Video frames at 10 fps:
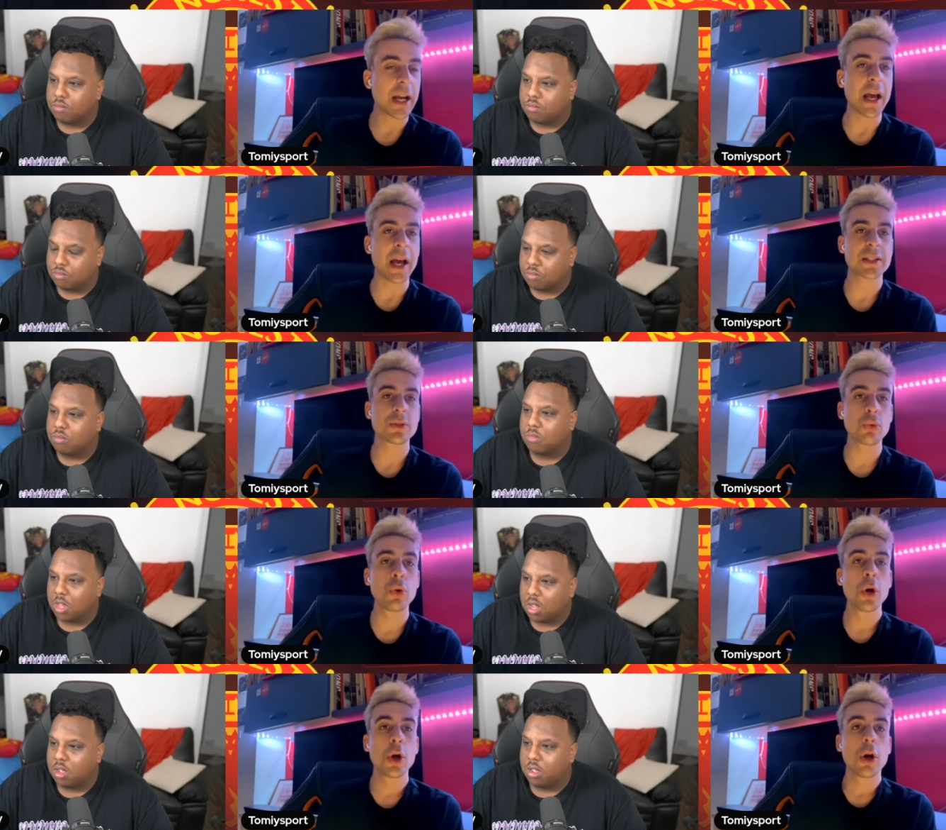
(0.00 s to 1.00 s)
Speaker 1: that has
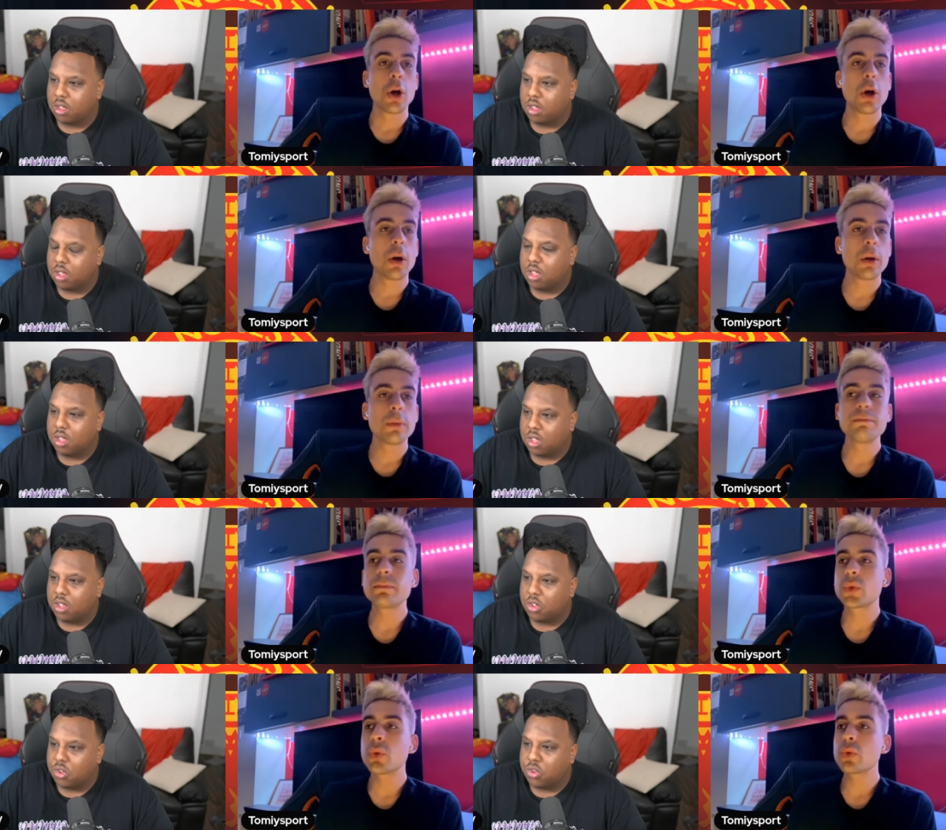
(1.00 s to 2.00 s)
to
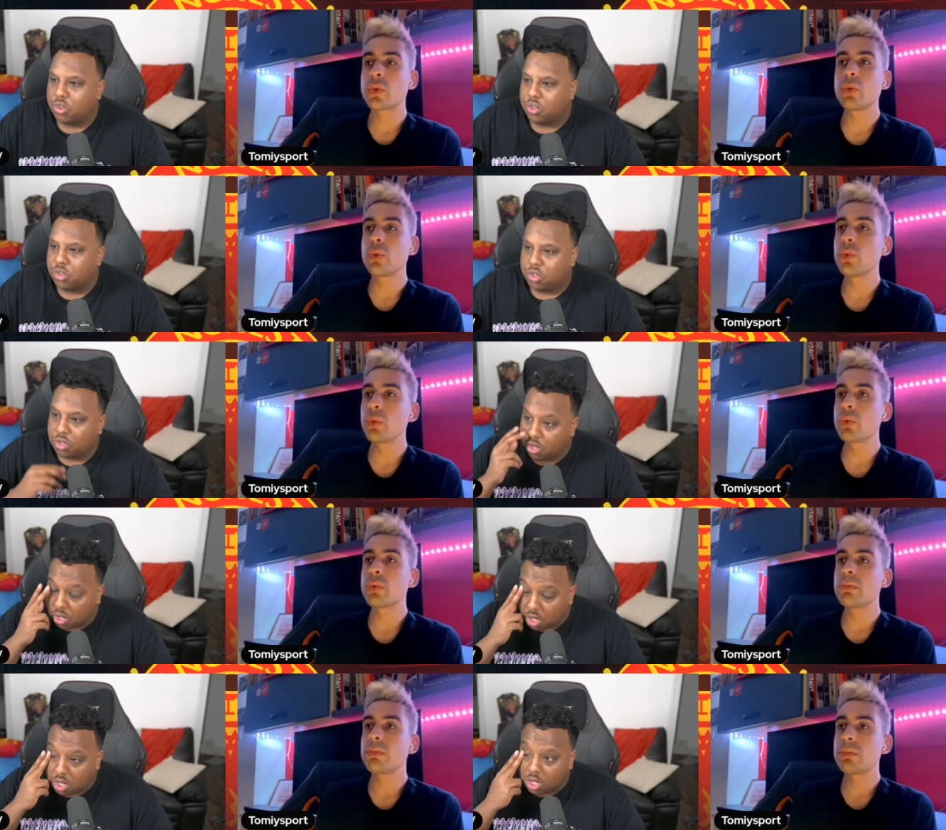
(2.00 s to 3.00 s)
to to
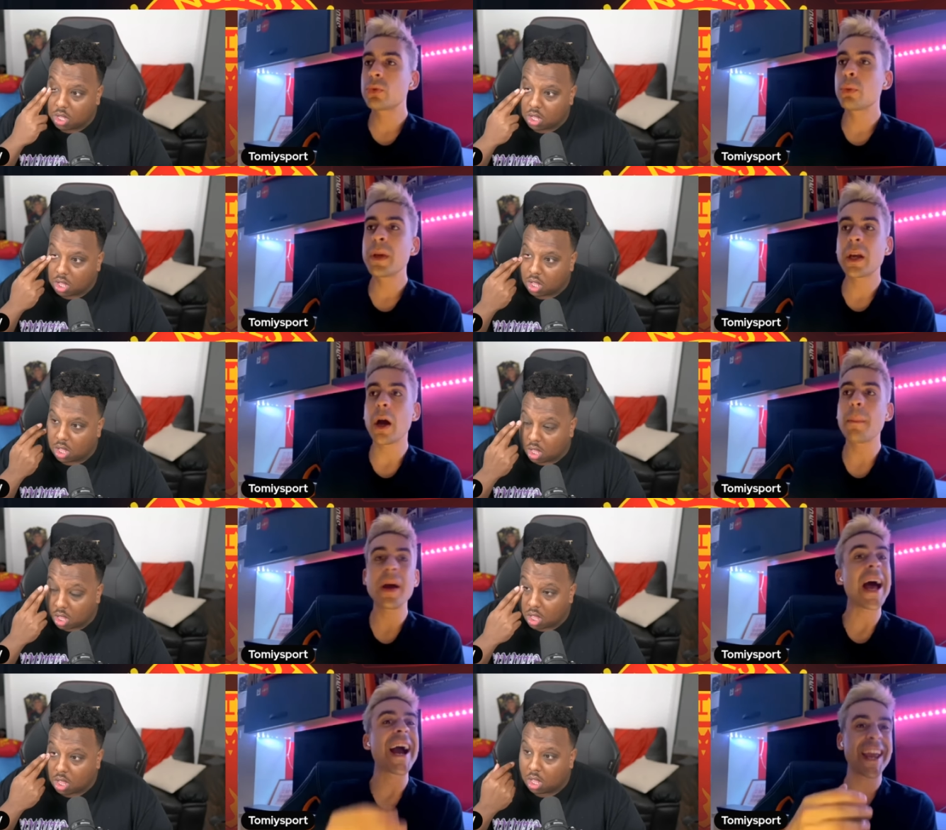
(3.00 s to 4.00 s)
to become
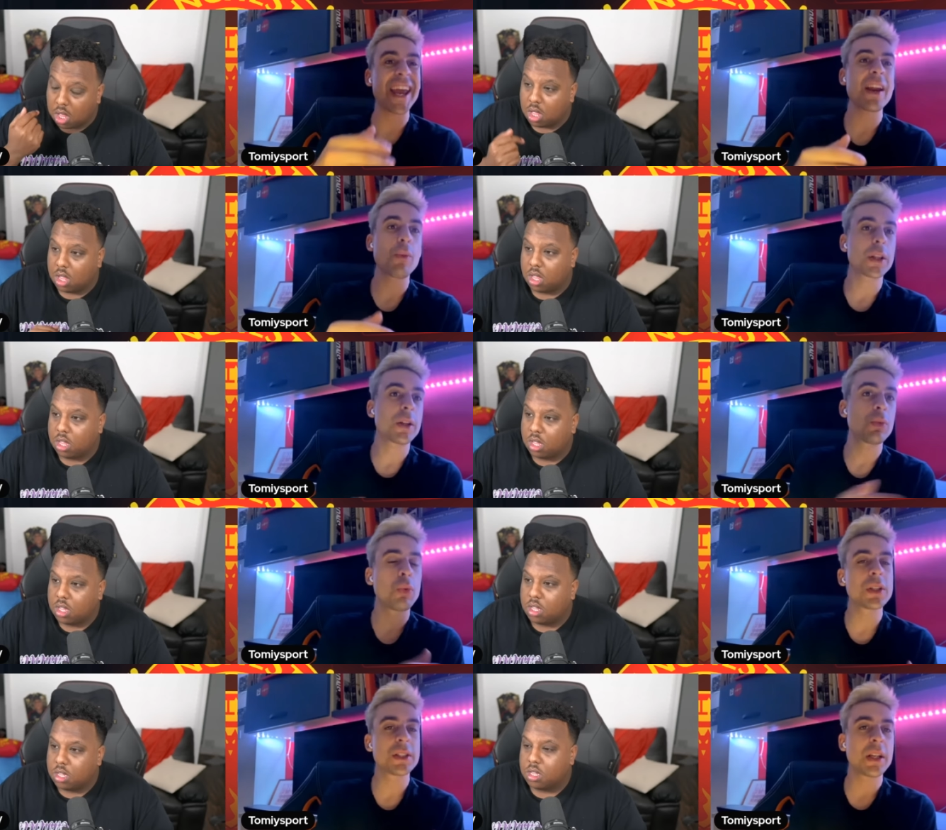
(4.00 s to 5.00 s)
again what it
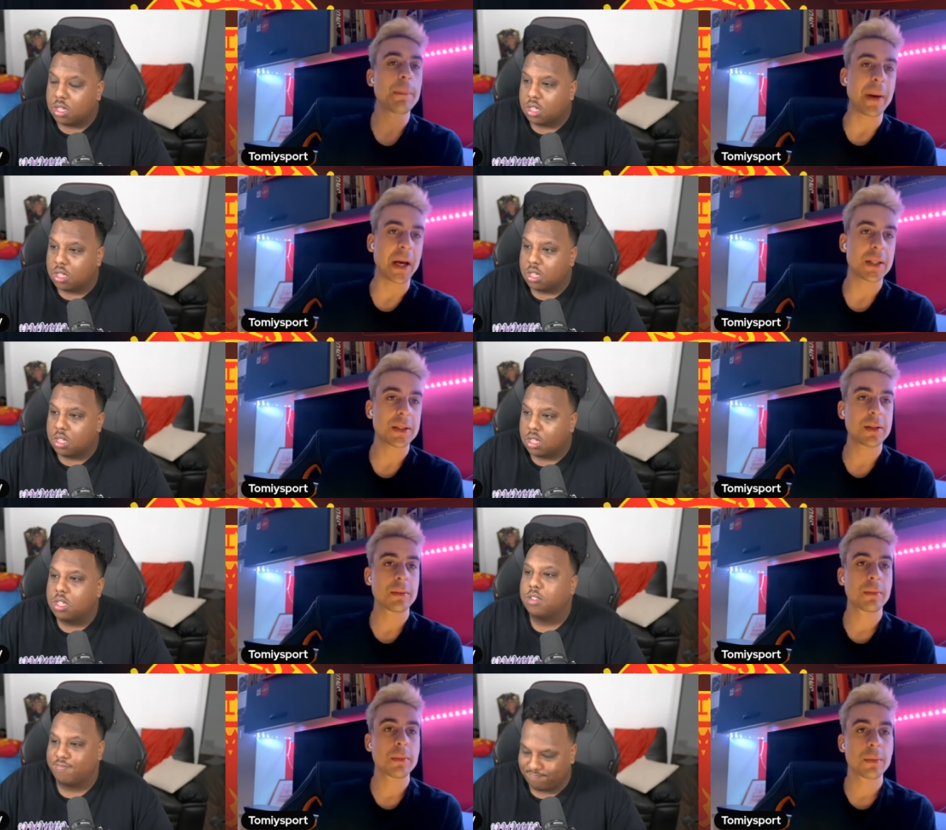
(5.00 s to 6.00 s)
was in the past.
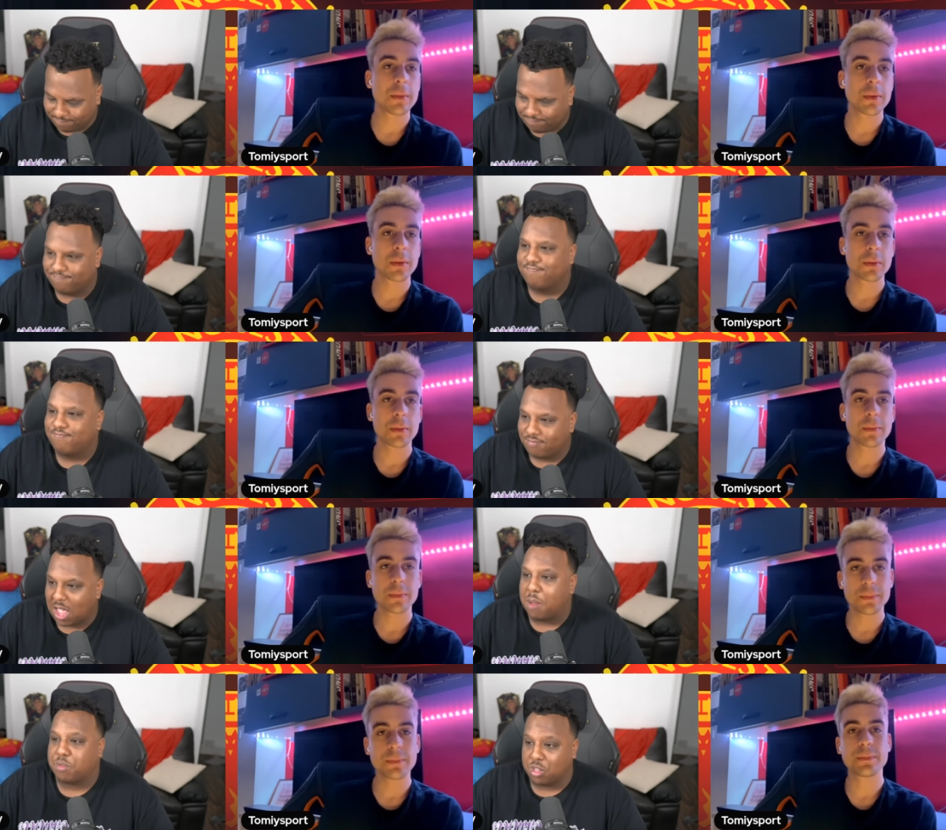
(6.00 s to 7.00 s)
Speaker 2: Mm,
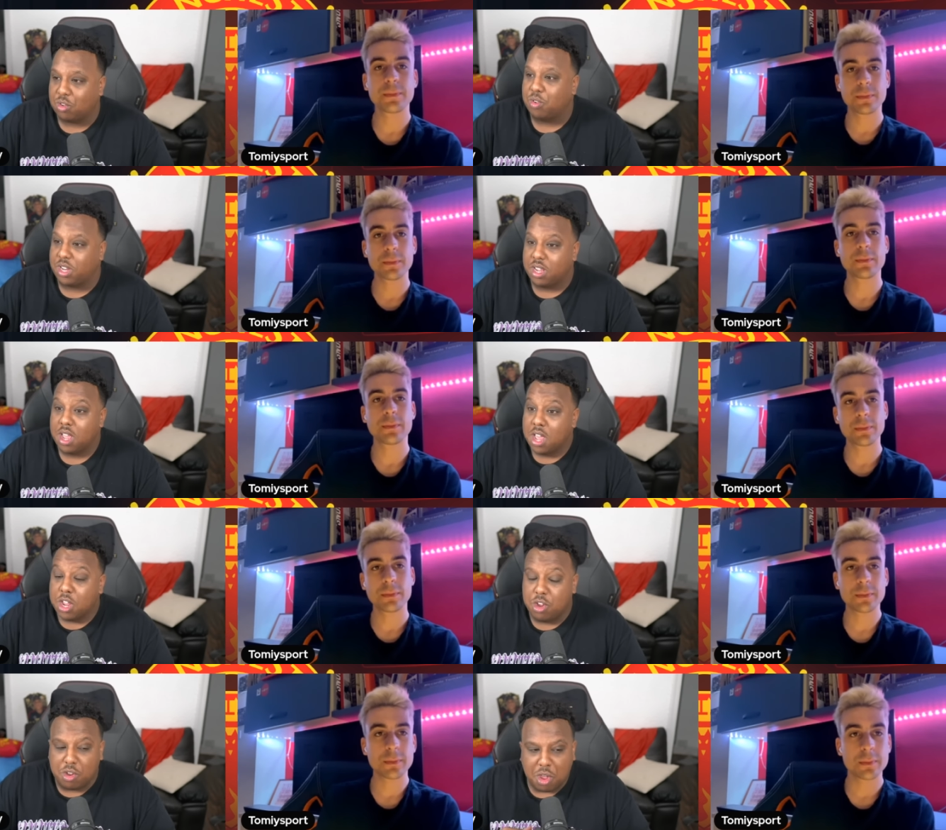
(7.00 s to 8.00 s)
absolutely.
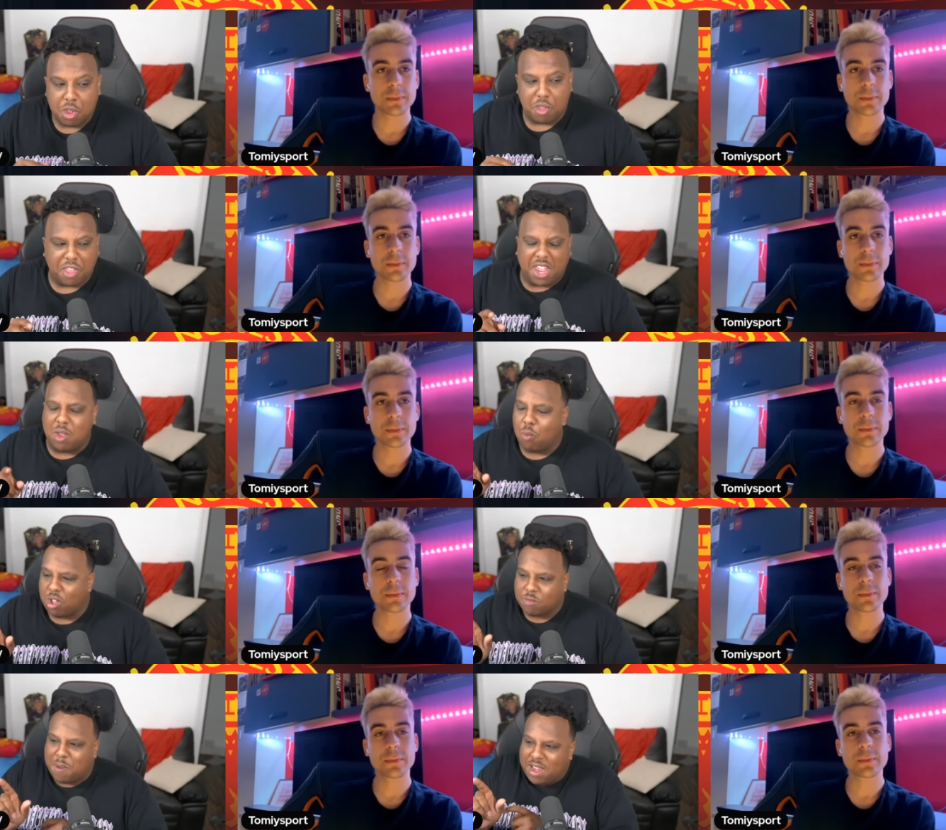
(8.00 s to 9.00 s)
You you think he
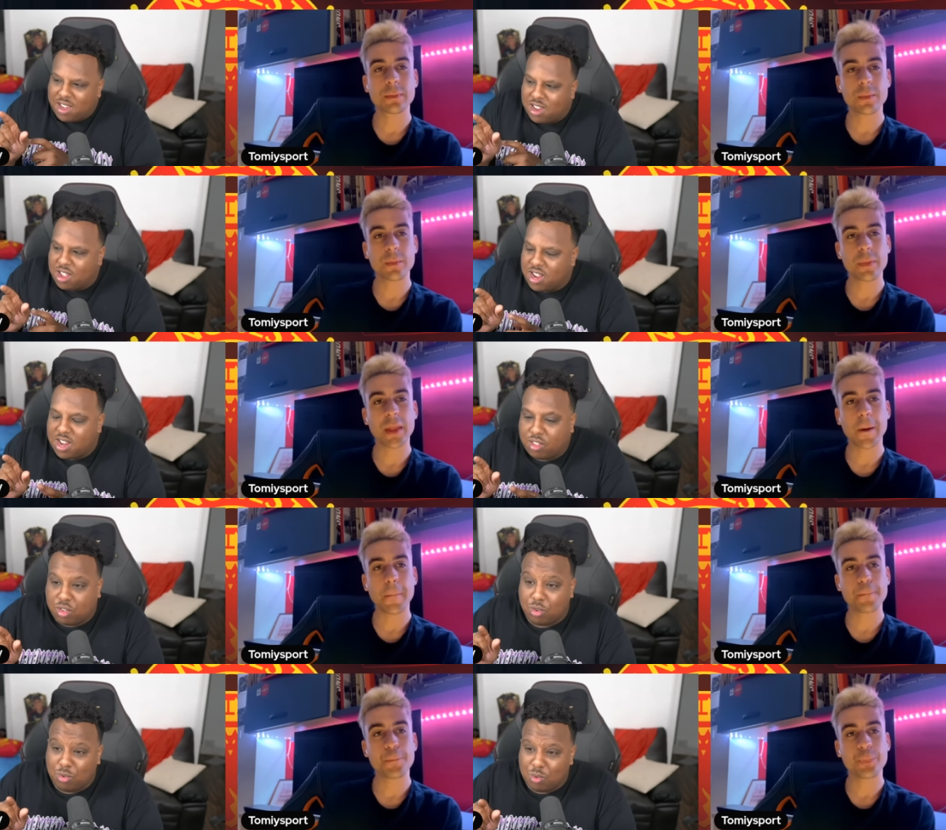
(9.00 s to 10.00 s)
works better in a in a
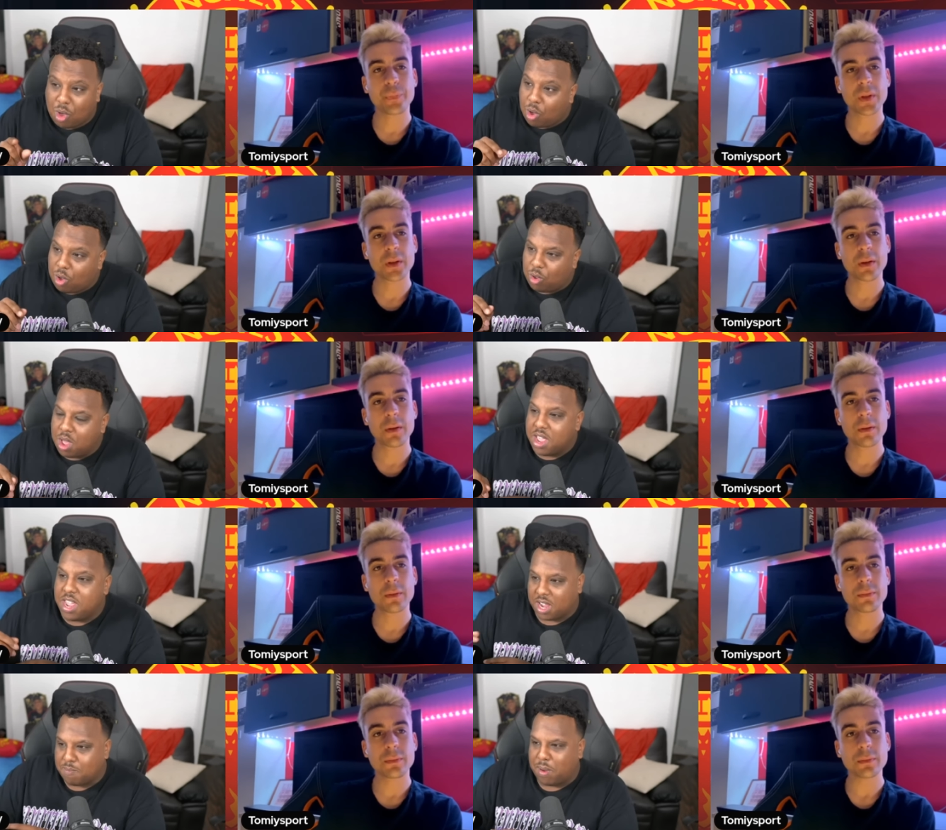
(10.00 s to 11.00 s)
two, or he
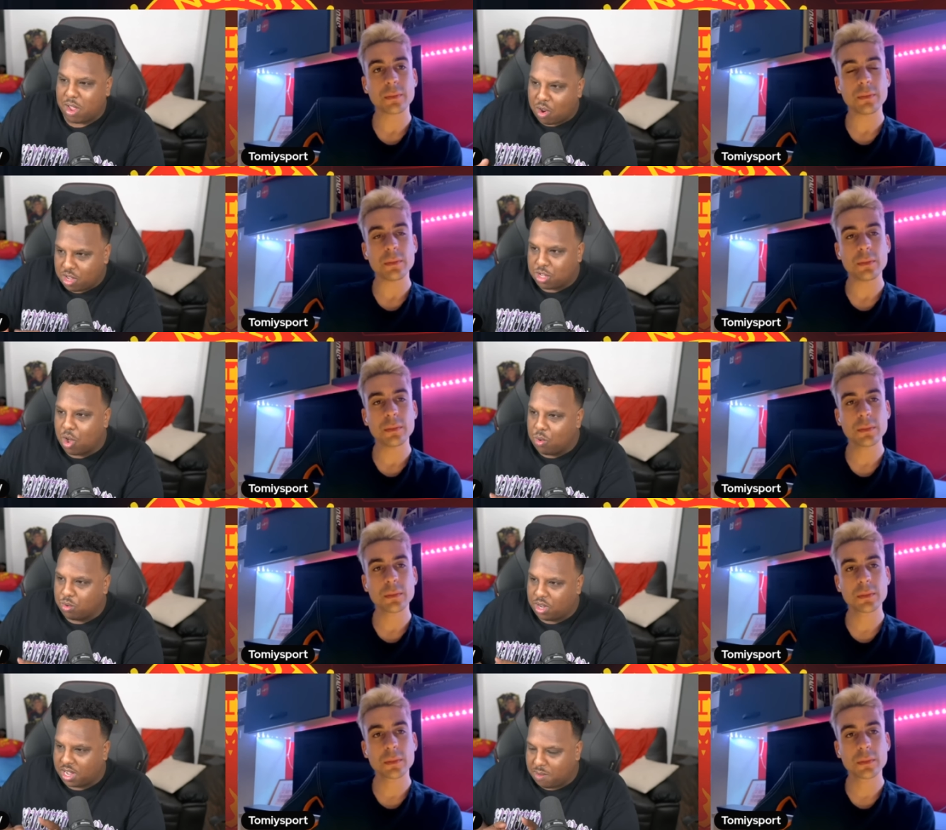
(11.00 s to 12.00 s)
can play on his own? Can